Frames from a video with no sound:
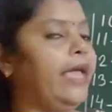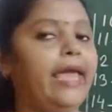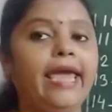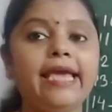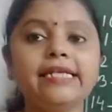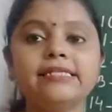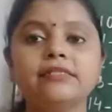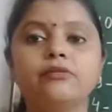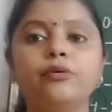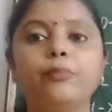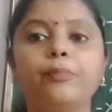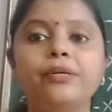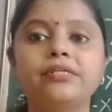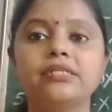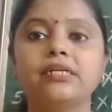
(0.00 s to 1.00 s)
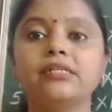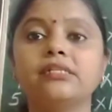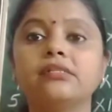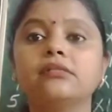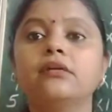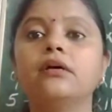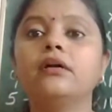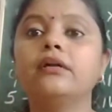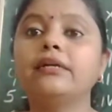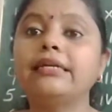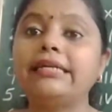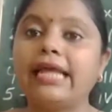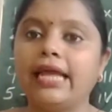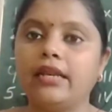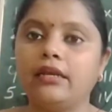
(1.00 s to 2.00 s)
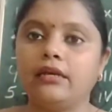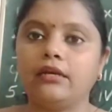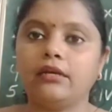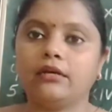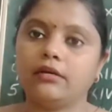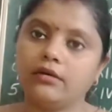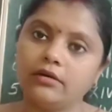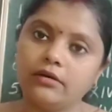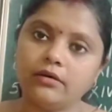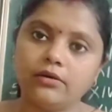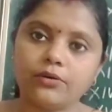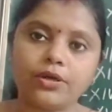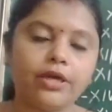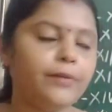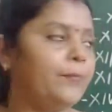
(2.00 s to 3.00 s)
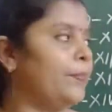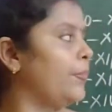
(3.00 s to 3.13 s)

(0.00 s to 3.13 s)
X represents 10, okay?